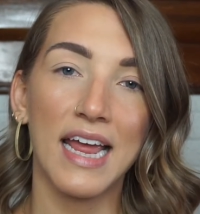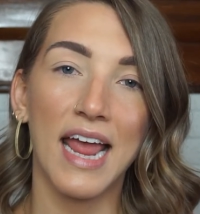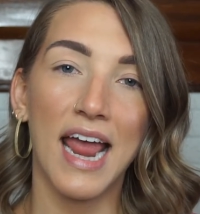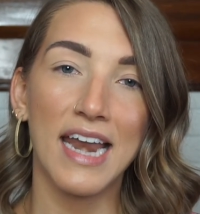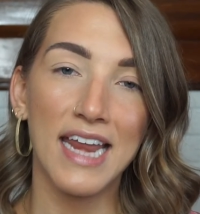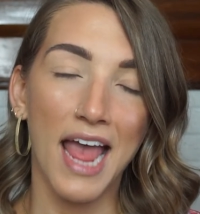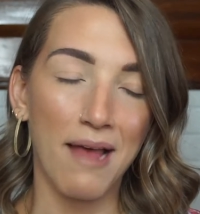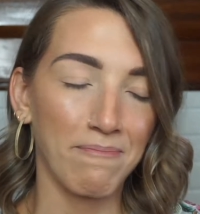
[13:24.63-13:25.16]

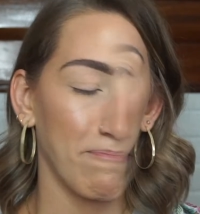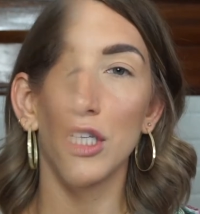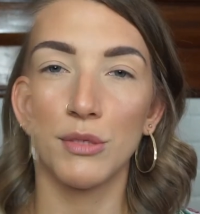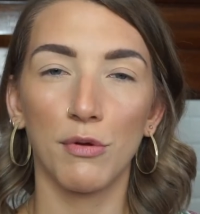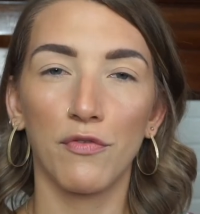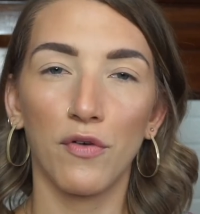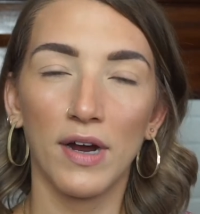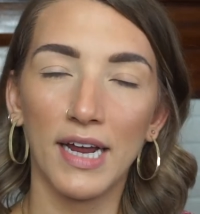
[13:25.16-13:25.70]
And yeah, so
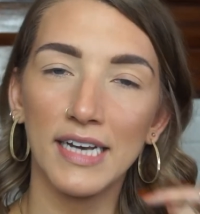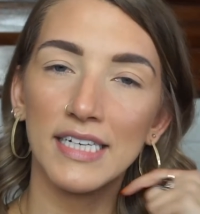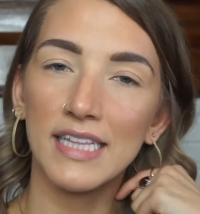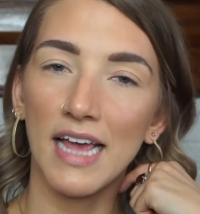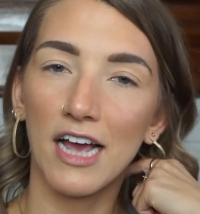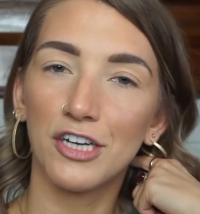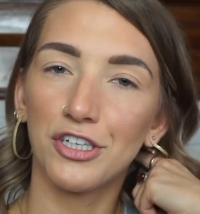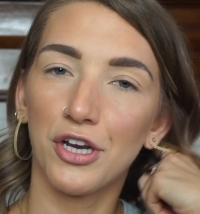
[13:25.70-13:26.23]
before I get into the
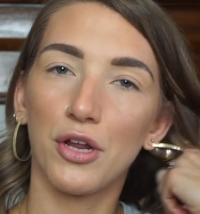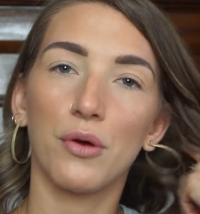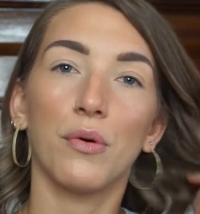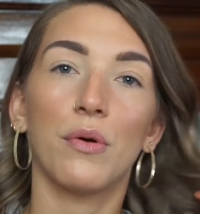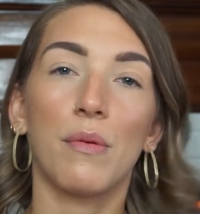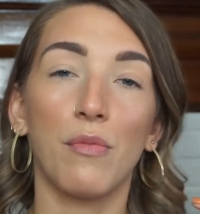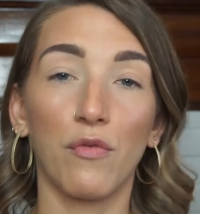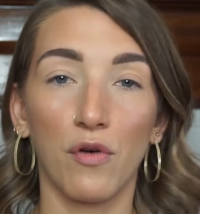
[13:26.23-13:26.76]

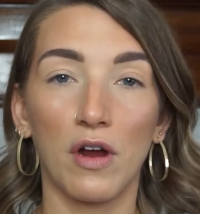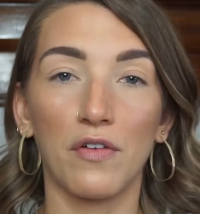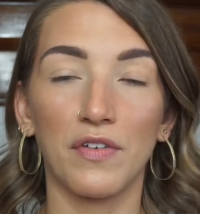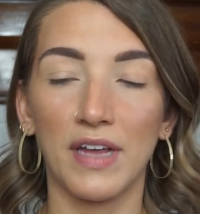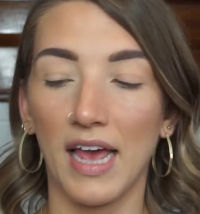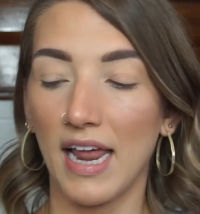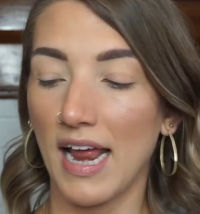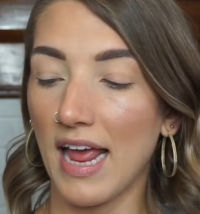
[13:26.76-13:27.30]
eyeshadow, and before I
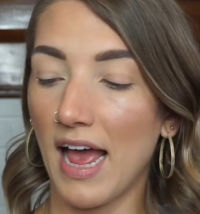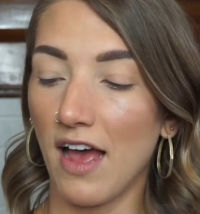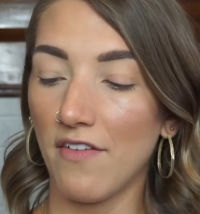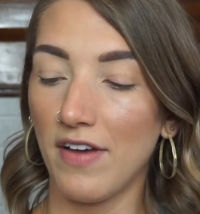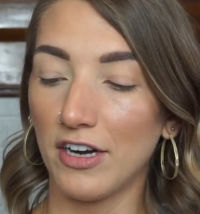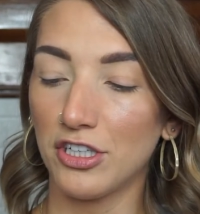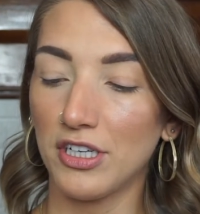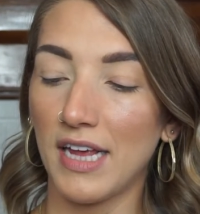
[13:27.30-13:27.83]
forget, I have
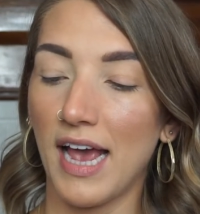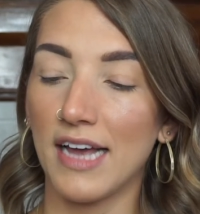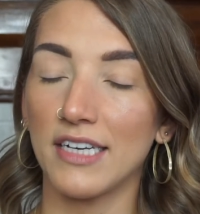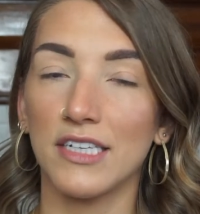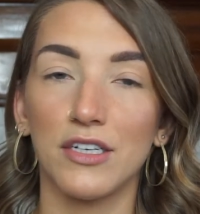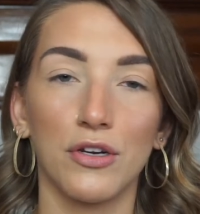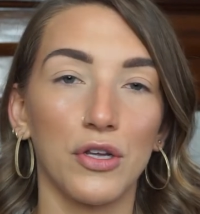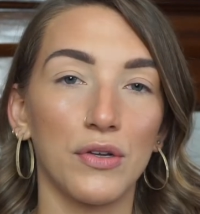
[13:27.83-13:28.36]
actually had to
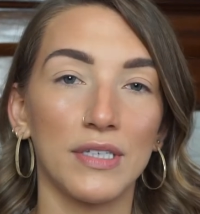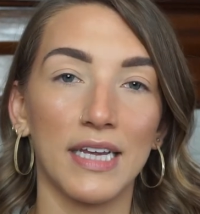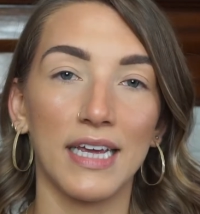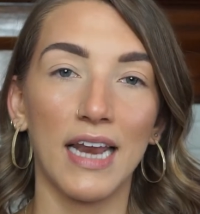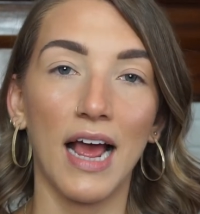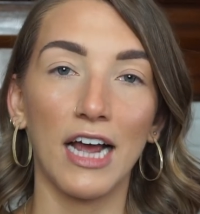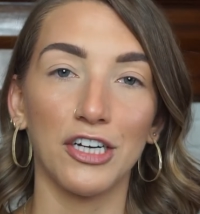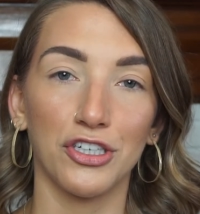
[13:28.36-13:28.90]
start using
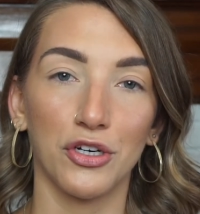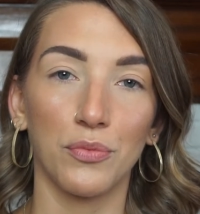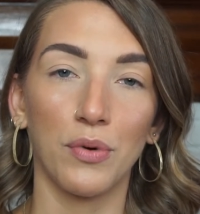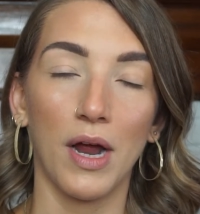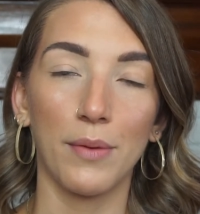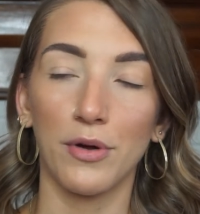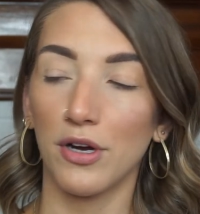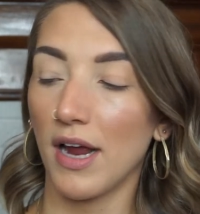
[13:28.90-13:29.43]
an eyeshadow
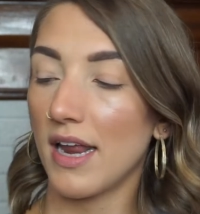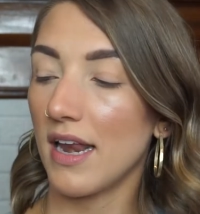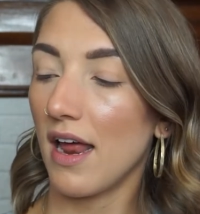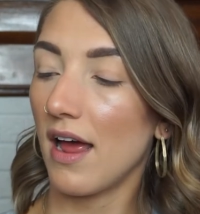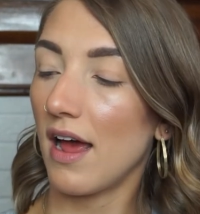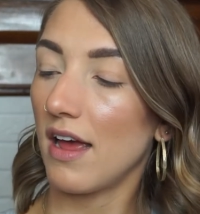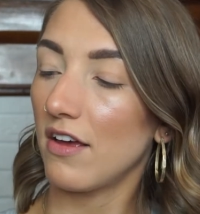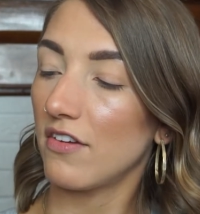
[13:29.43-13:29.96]
primer, and
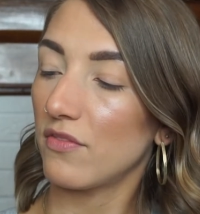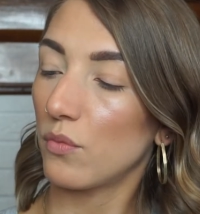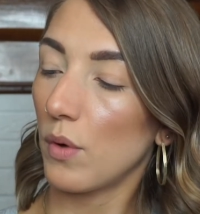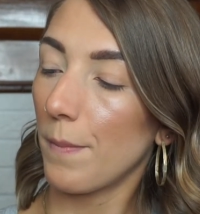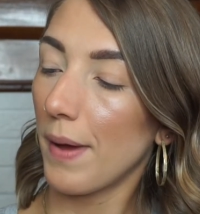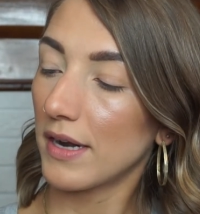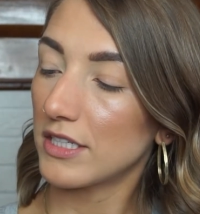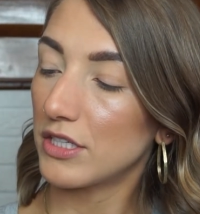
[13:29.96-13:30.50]
I
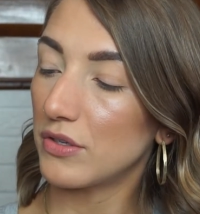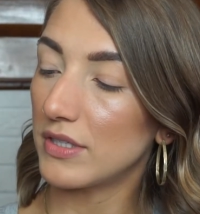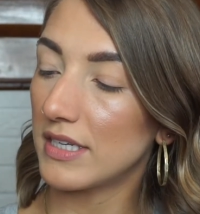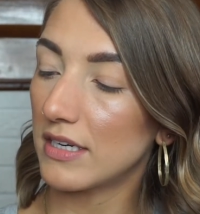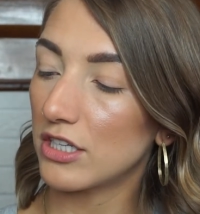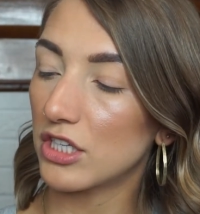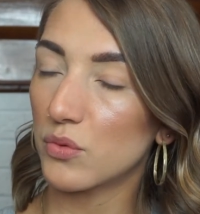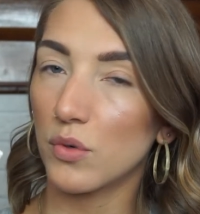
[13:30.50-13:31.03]
went back to
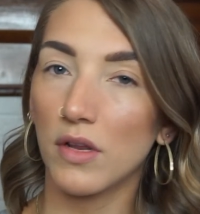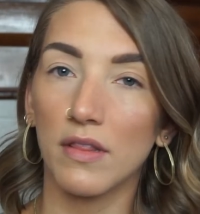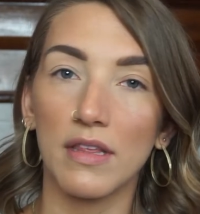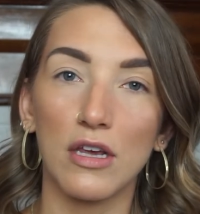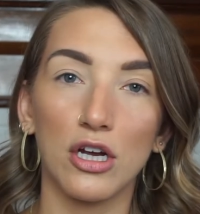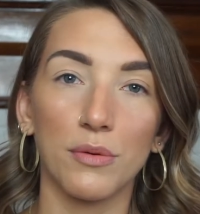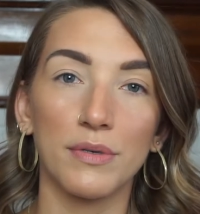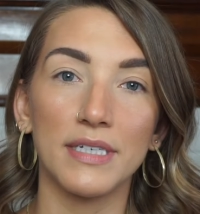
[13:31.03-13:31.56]
using just one of
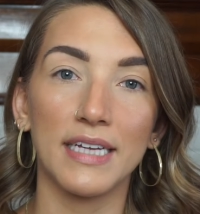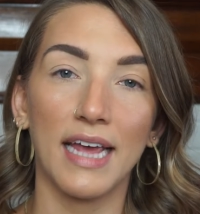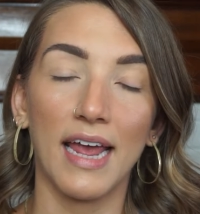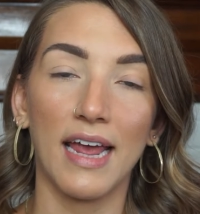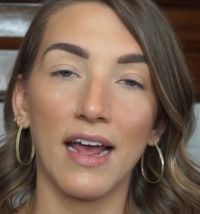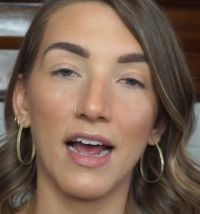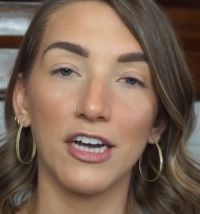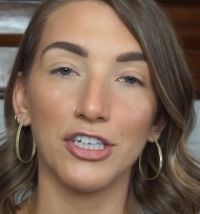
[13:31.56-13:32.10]
the Urban
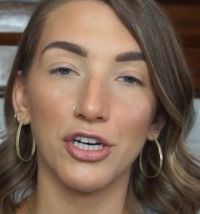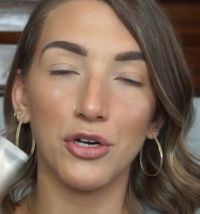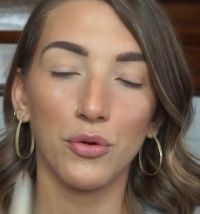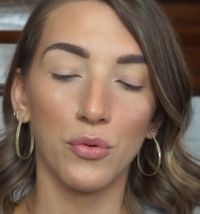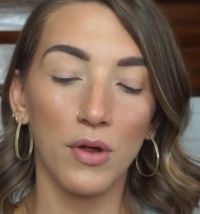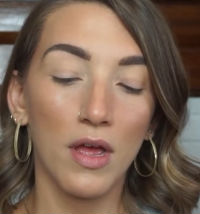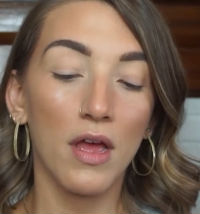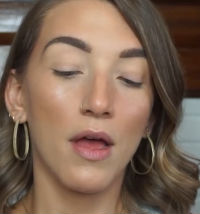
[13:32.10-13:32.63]
Decay
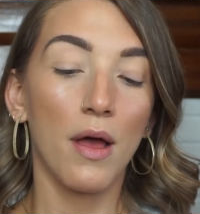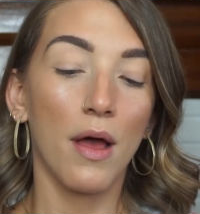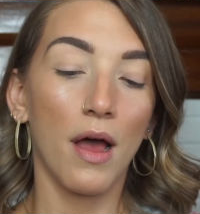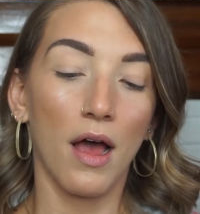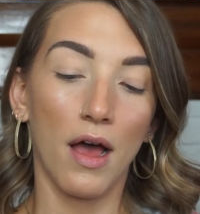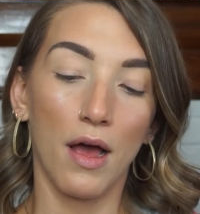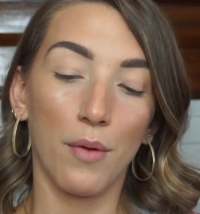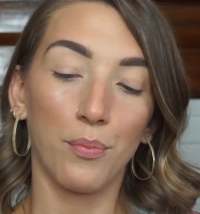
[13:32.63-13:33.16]
eyeshadow
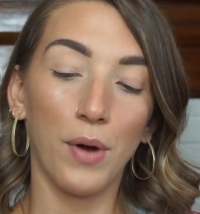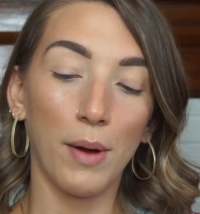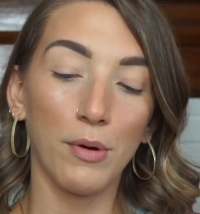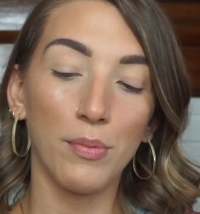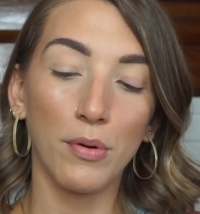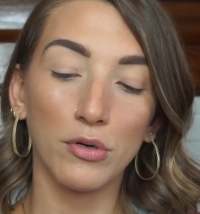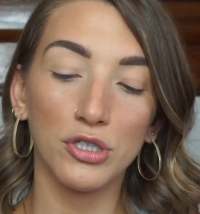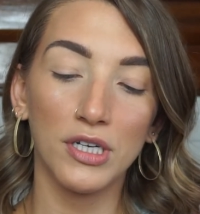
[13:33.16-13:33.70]

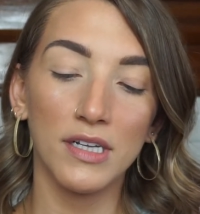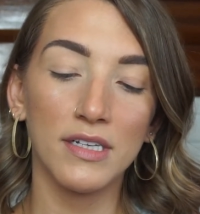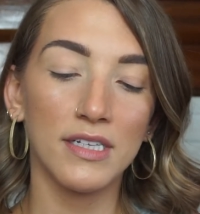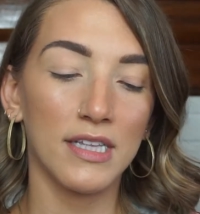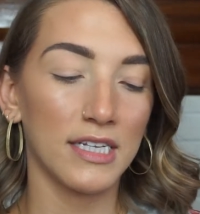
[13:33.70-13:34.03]
primer potions.